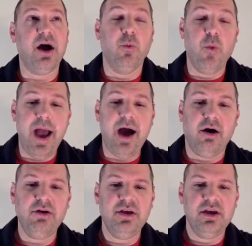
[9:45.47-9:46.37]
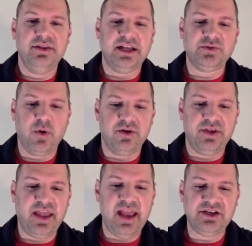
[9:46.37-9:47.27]
well that's where
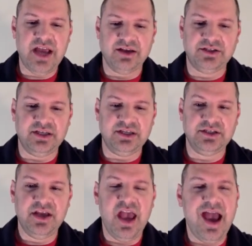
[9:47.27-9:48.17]
the gauge house is.